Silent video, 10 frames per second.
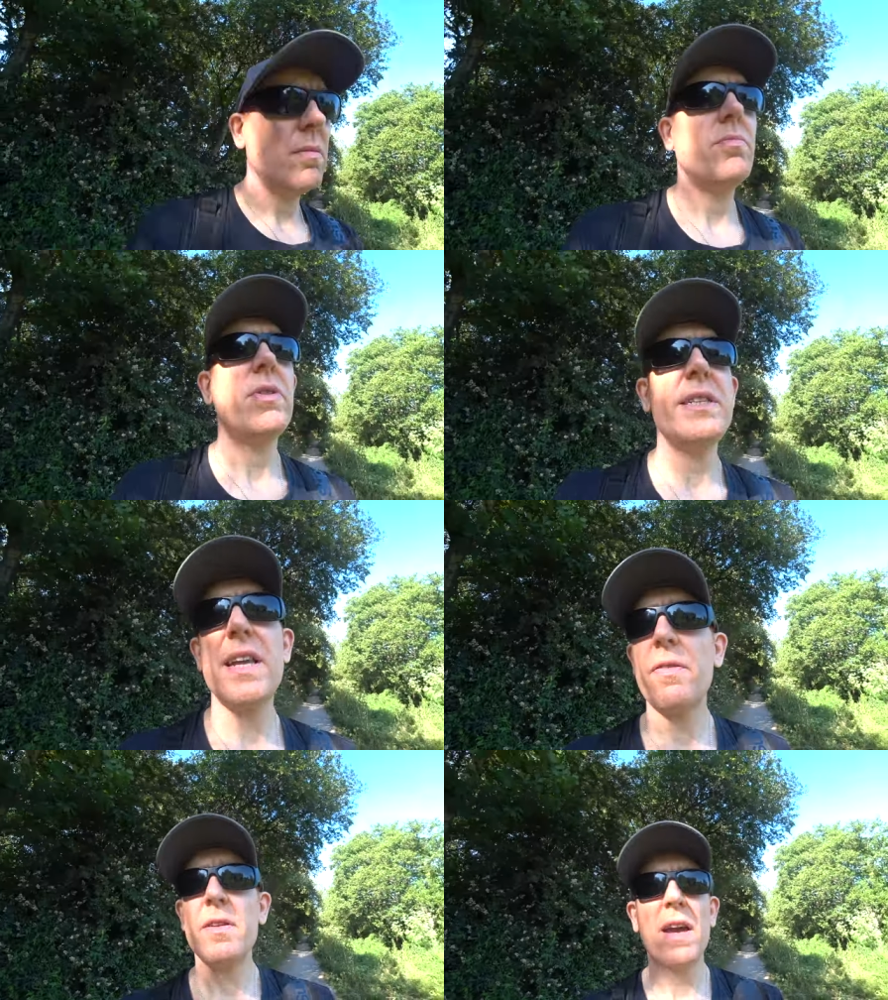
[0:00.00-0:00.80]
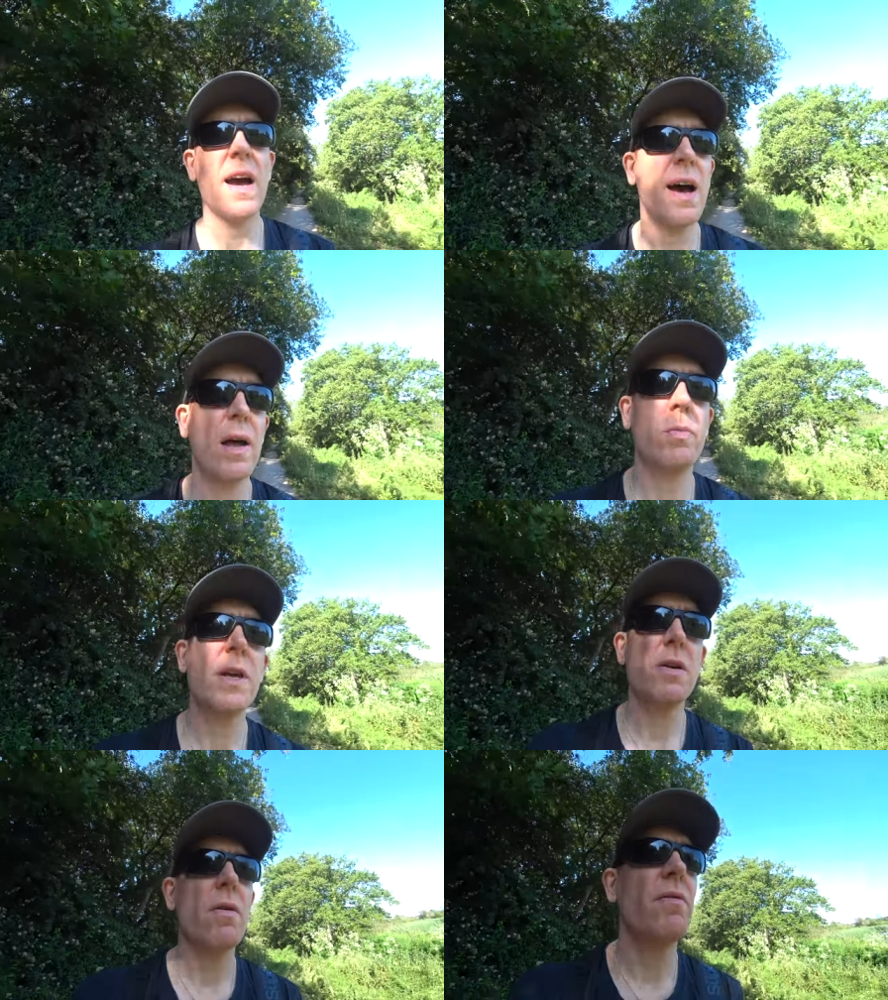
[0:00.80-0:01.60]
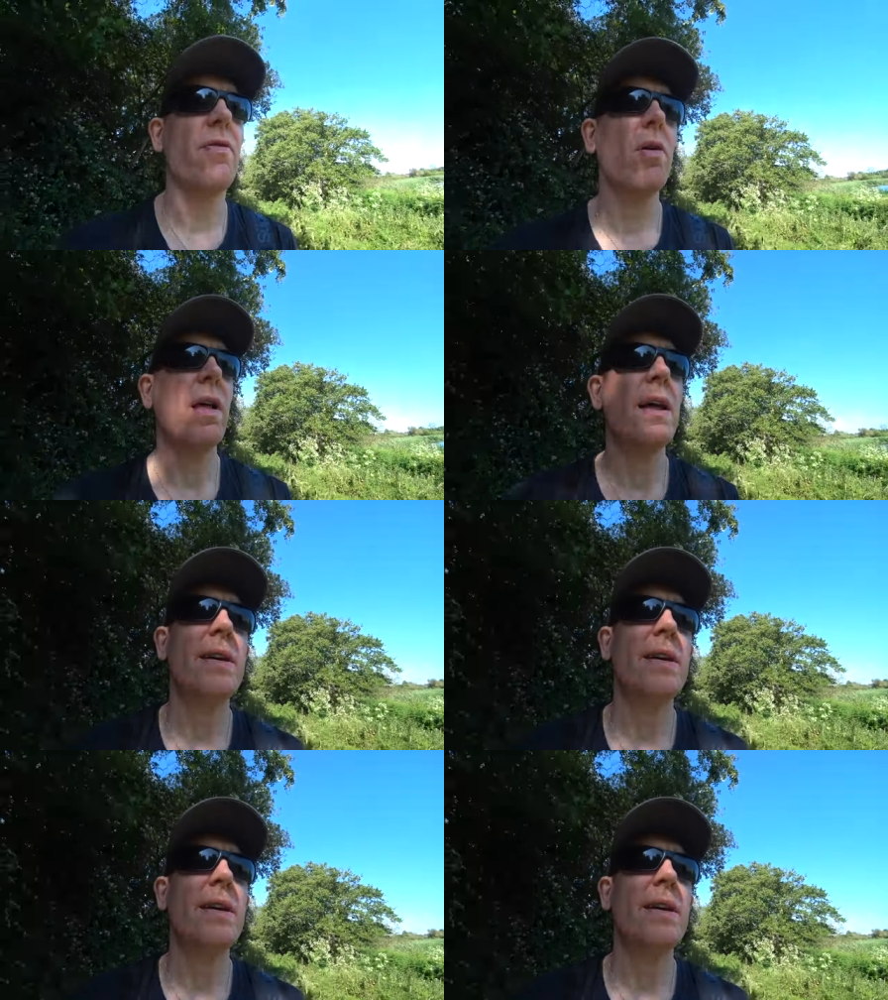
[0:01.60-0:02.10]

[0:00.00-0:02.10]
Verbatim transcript: but it's definitely hard when you're on foot like